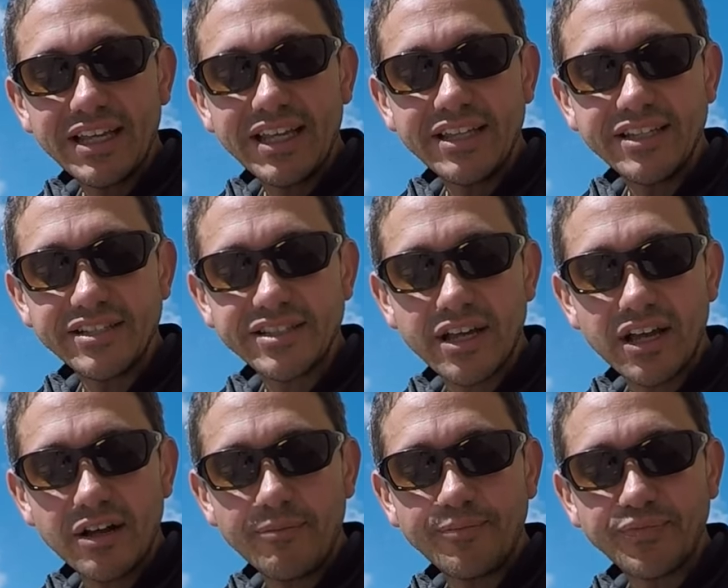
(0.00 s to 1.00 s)

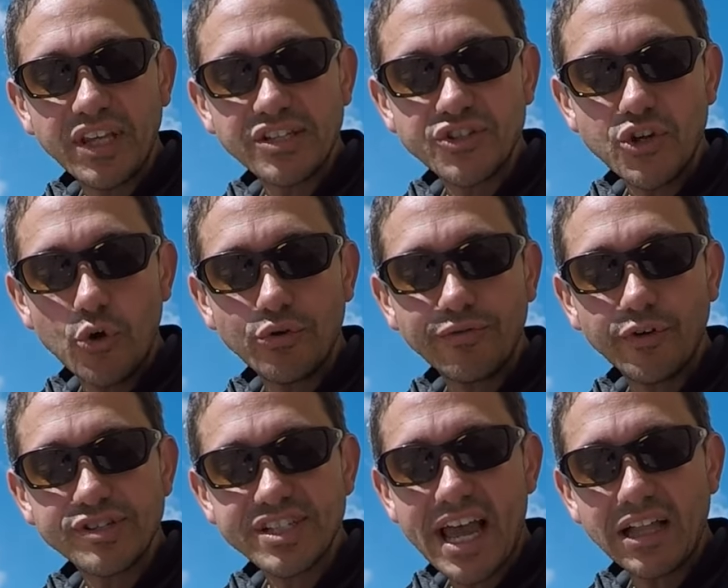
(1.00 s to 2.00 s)
is known for
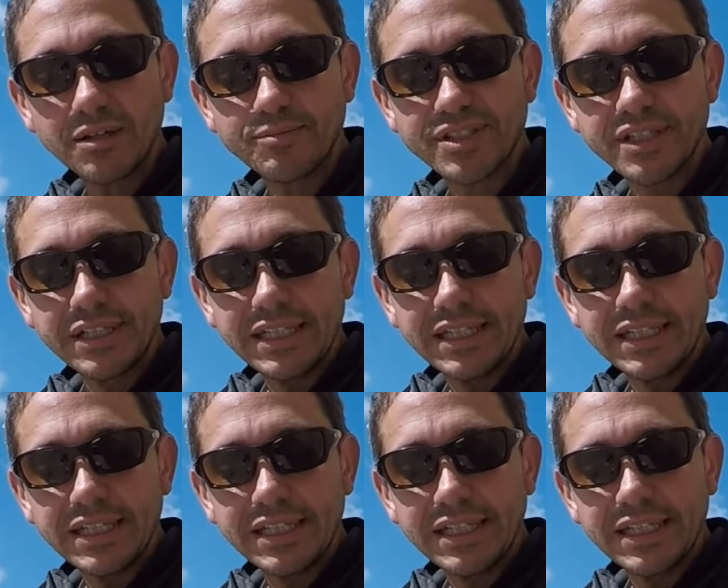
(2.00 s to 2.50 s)
scallops.